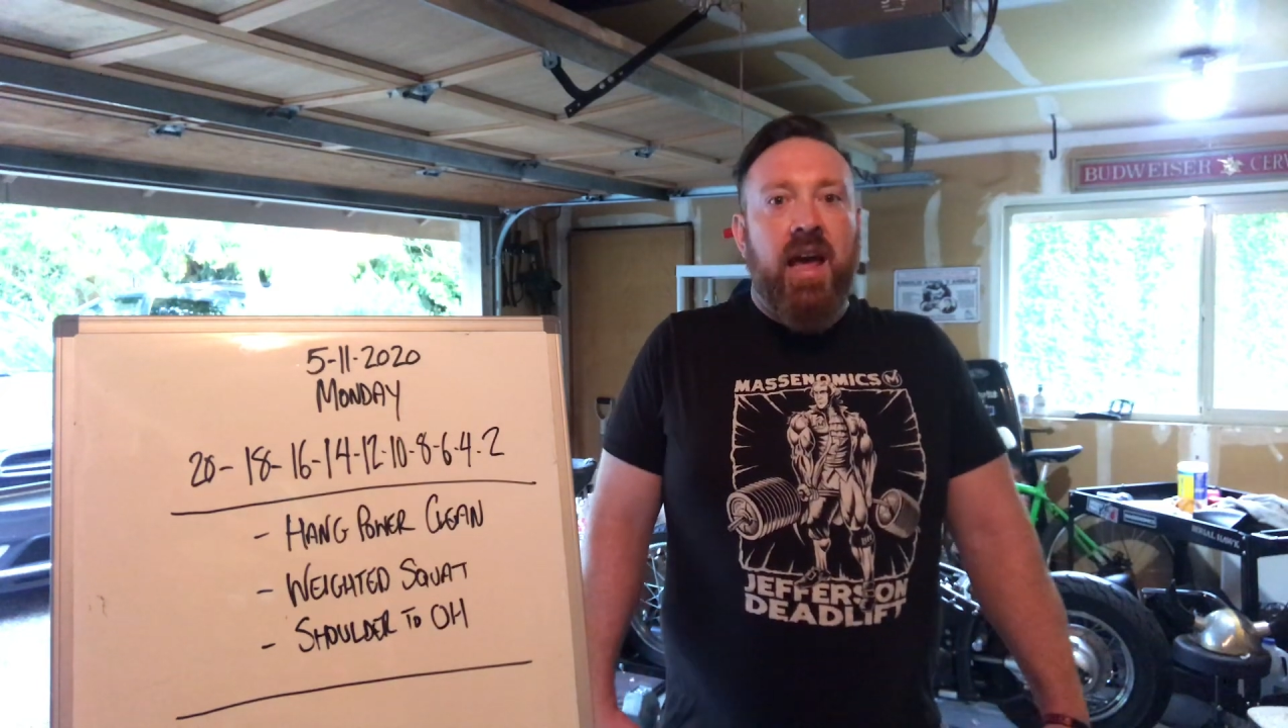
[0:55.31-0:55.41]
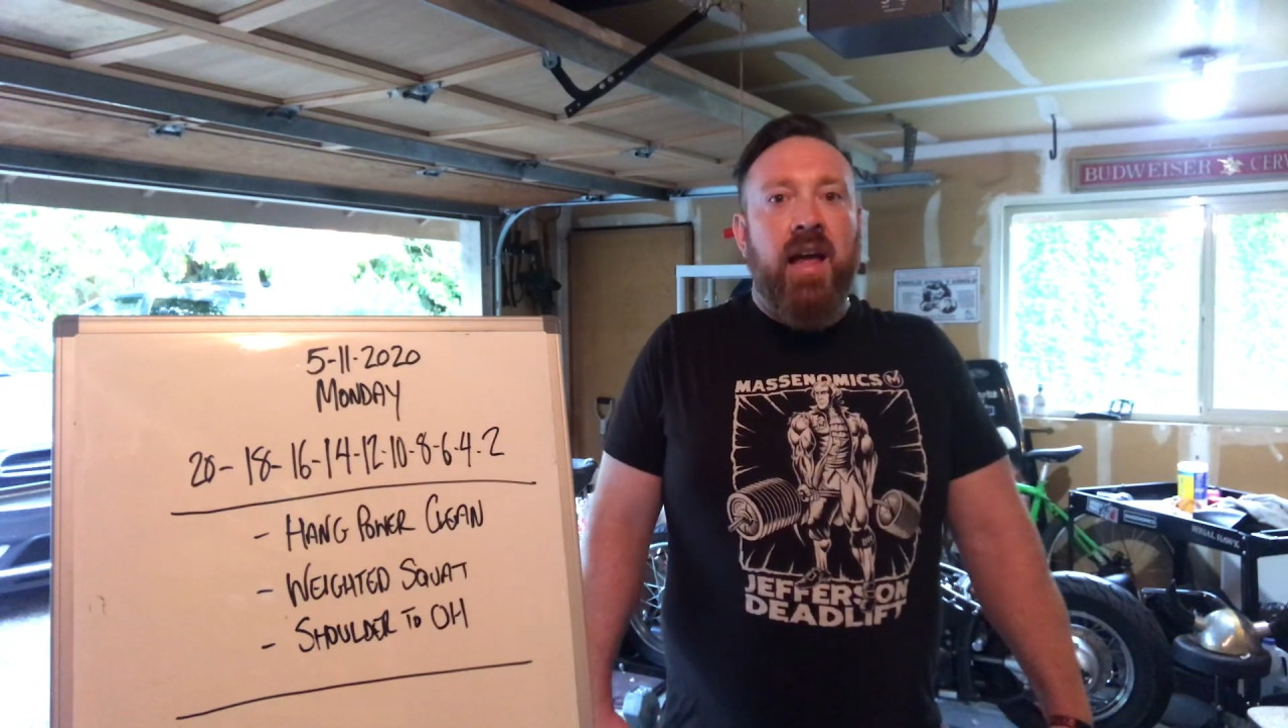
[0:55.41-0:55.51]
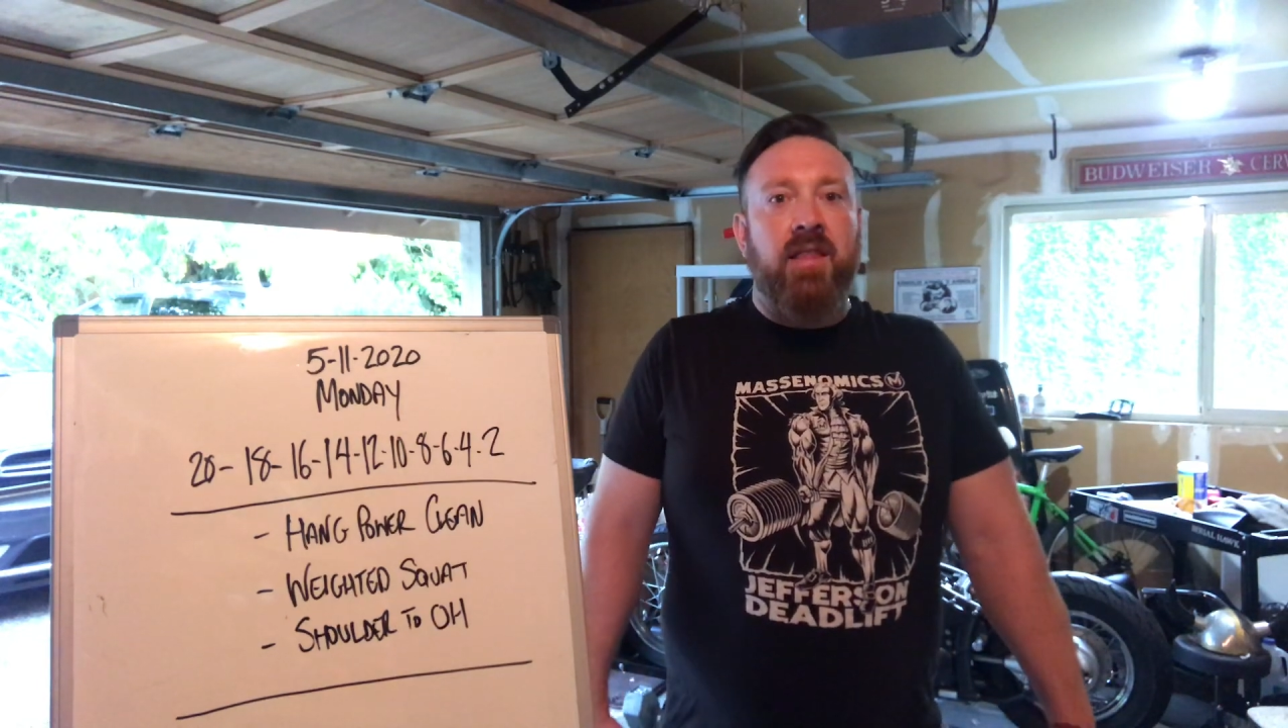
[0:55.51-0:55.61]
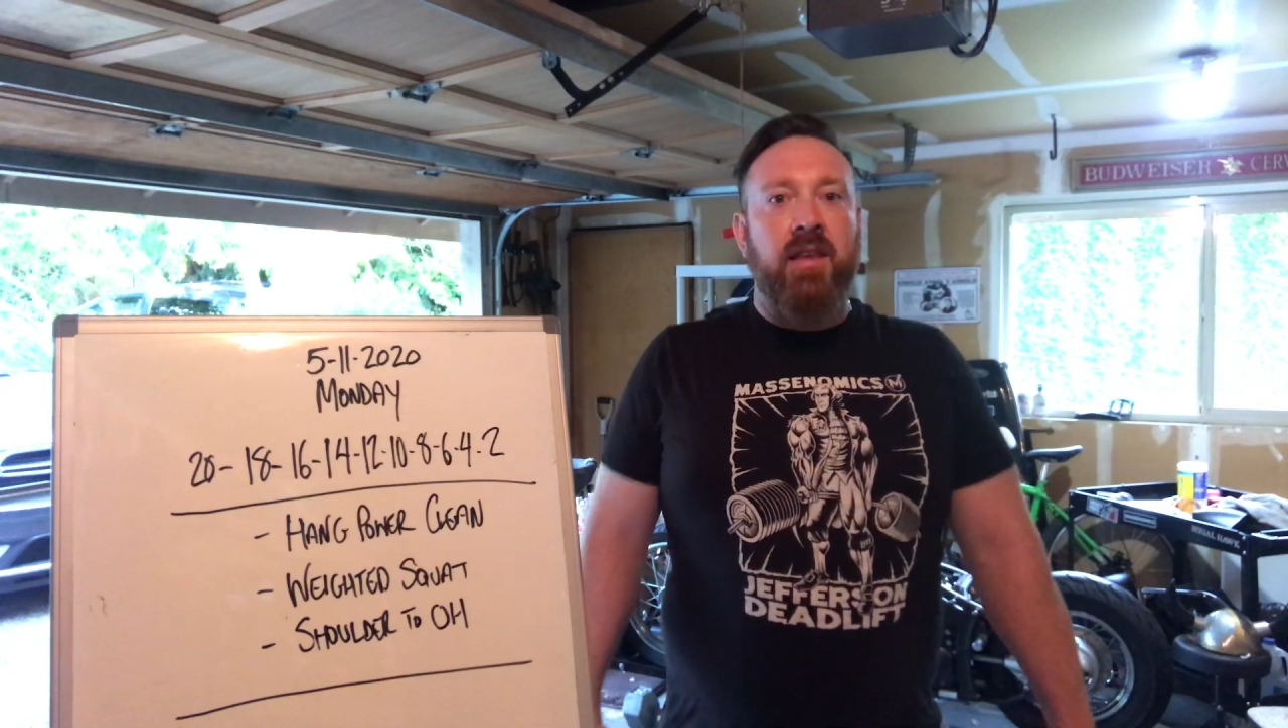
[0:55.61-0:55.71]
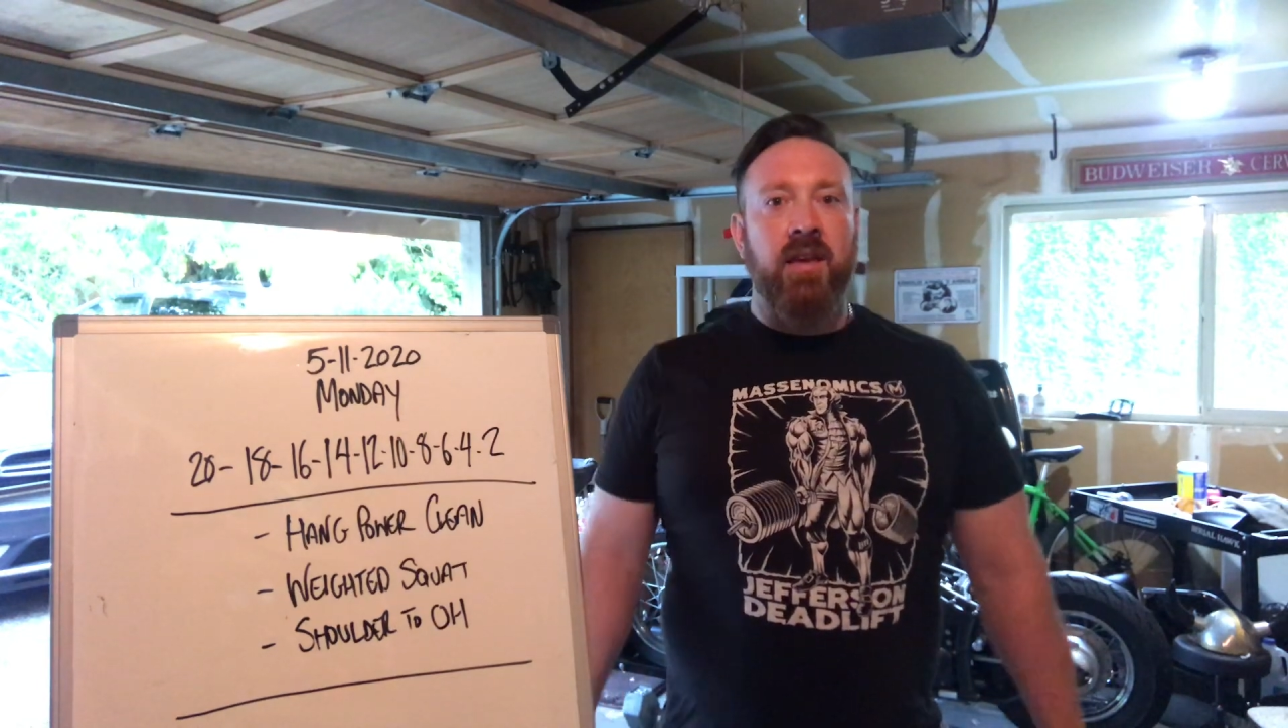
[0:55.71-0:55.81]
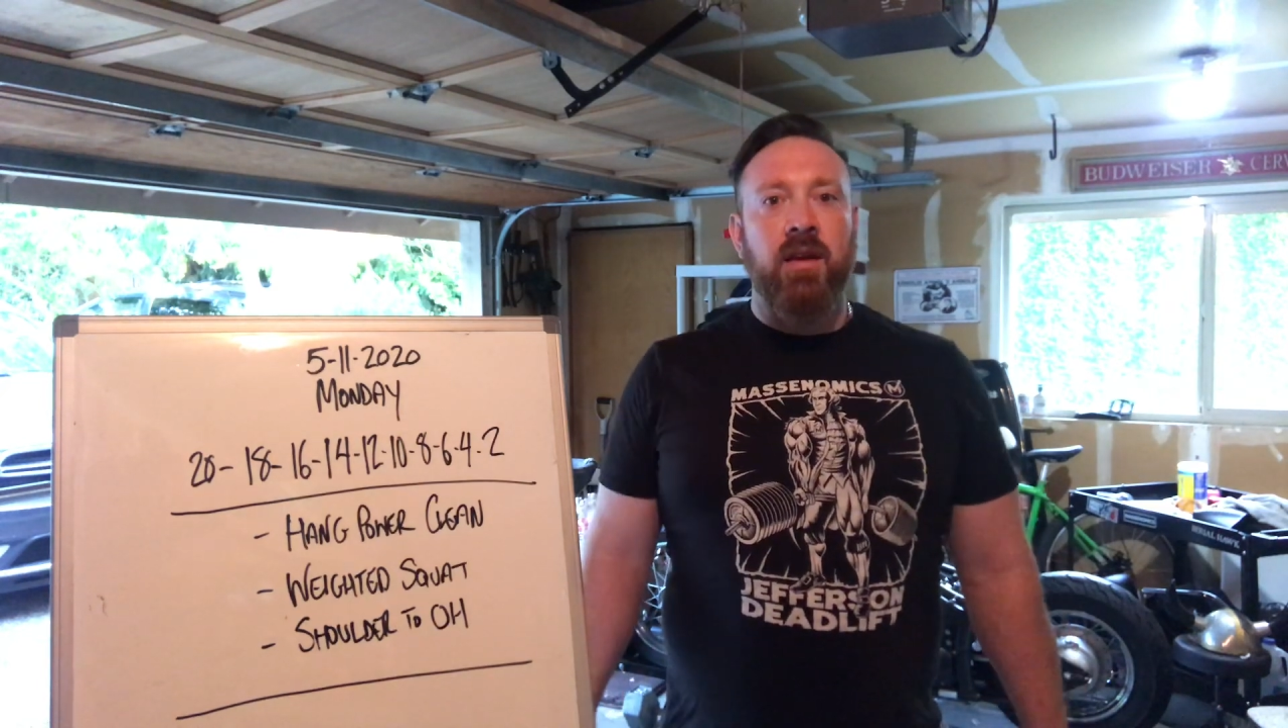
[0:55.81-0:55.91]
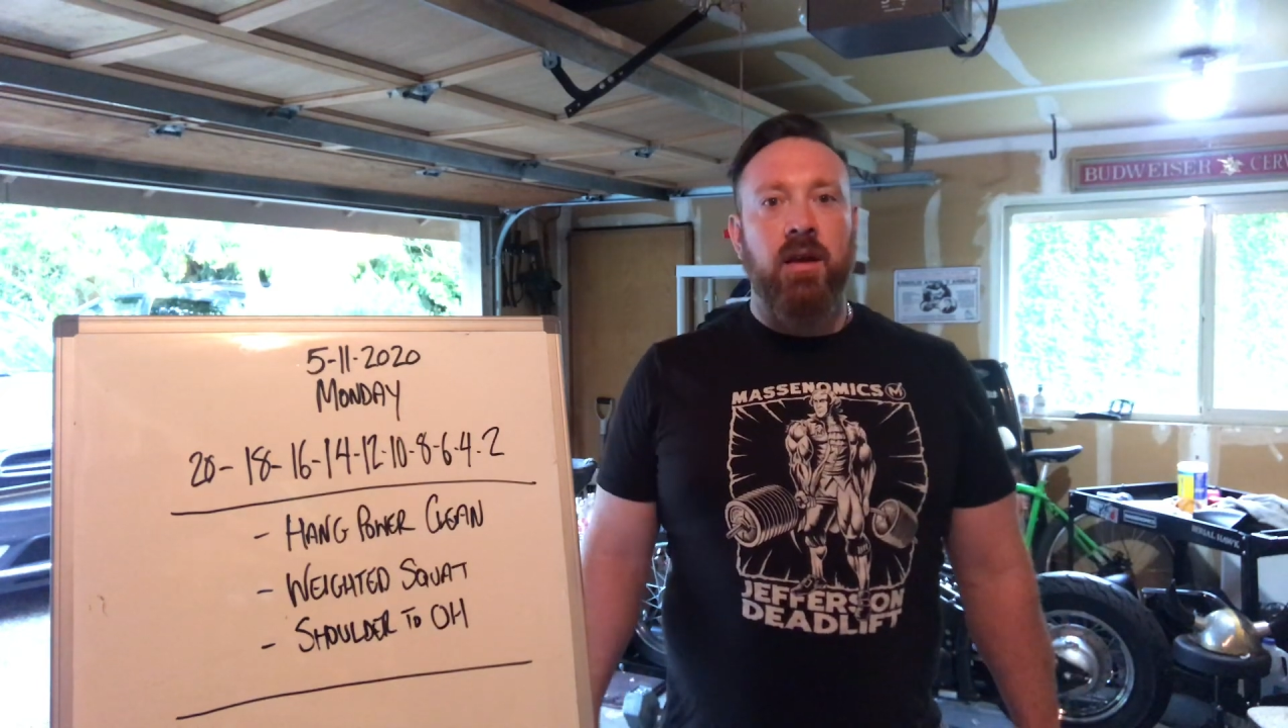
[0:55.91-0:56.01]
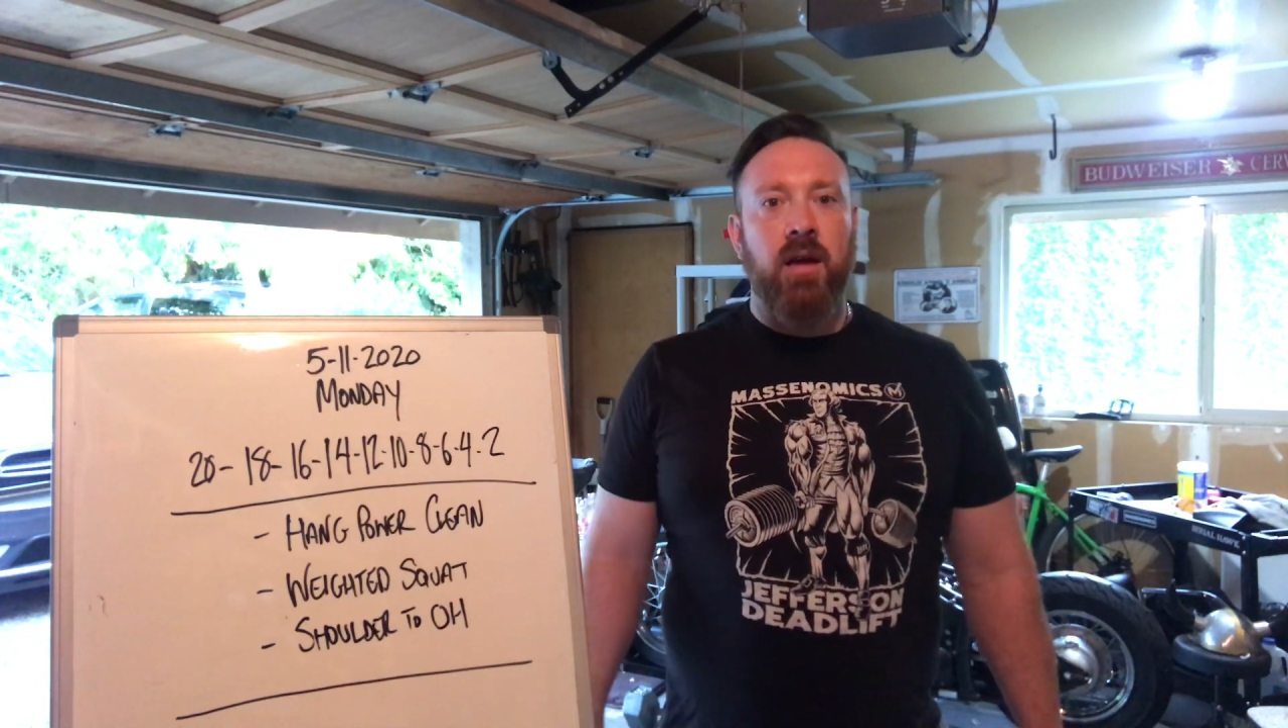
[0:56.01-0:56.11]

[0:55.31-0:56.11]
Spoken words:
at the